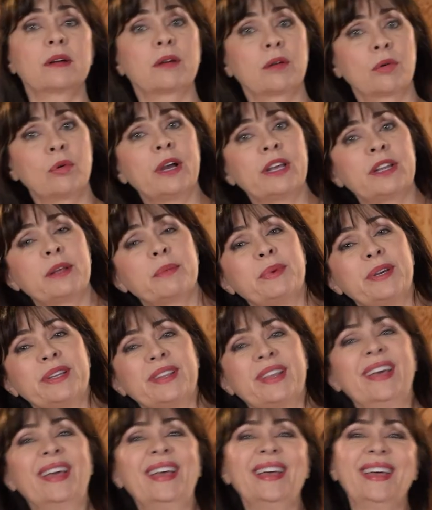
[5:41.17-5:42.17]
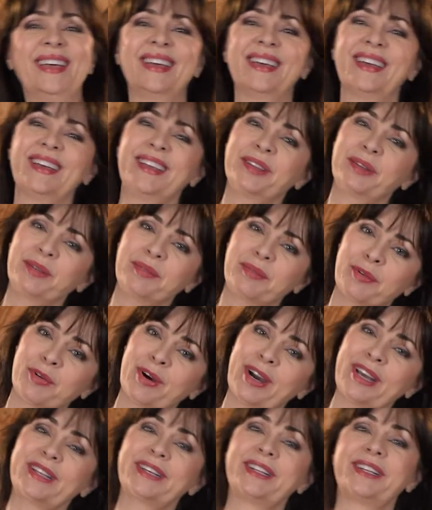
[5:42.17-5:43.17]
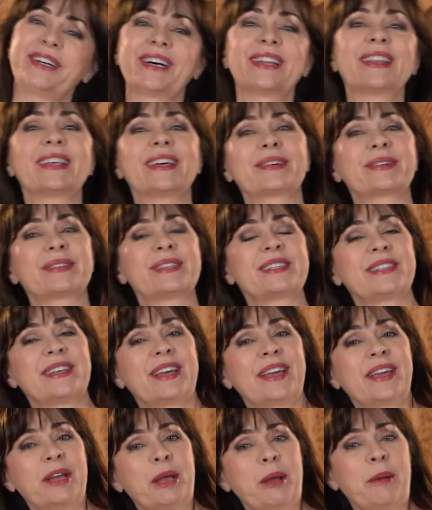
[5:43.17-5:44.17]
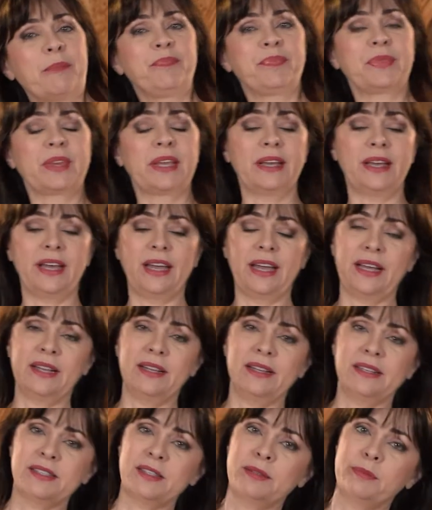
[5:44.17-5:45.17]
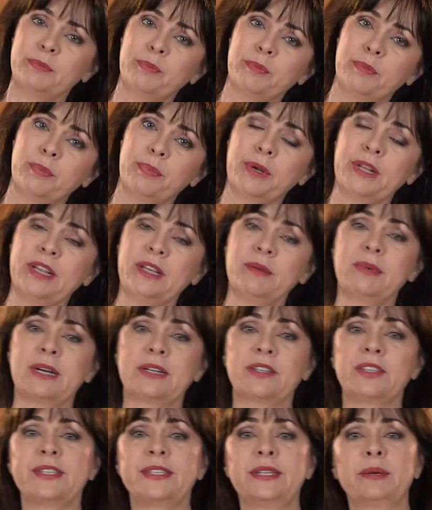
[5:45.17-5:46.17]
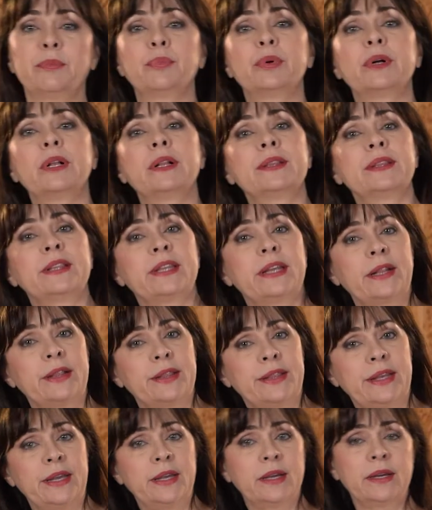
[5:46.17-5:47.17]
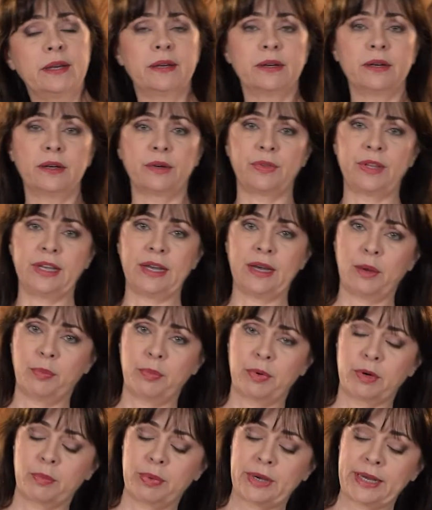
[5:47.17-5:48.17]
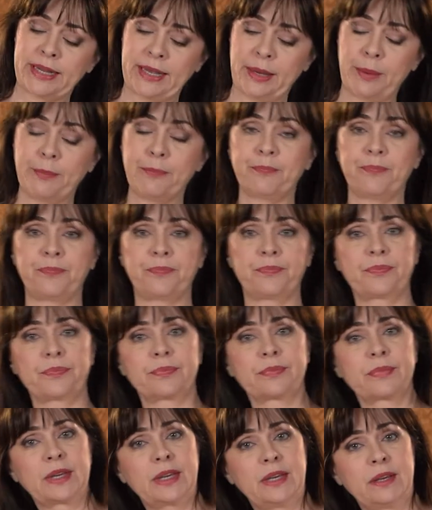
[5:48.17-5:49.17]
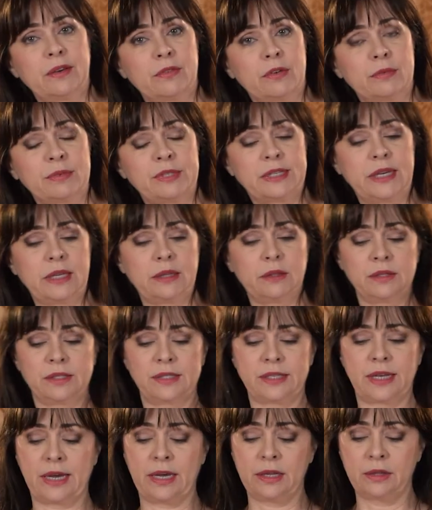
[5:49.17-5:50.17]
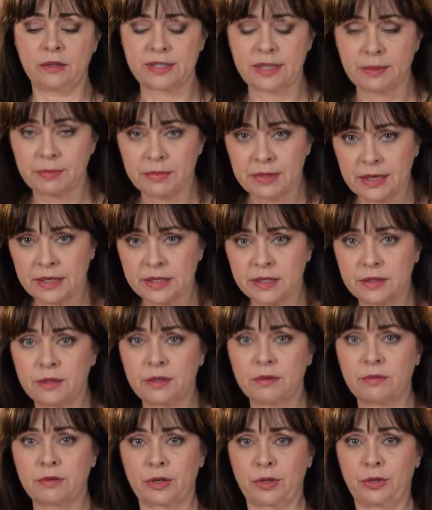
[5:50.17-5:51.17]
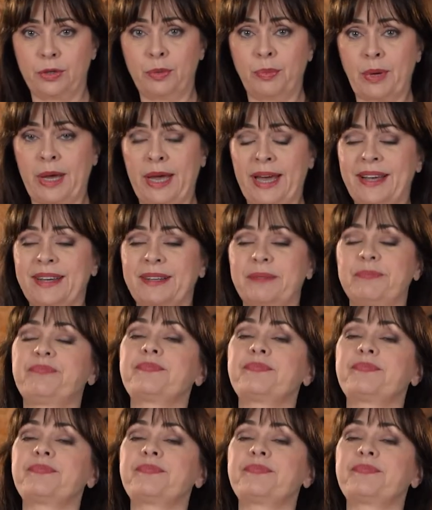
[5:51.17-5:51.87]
quite a bit and quite a lot, I could say. And it's pretty much simple tilting of the upper body from side to side, sometimes front to back.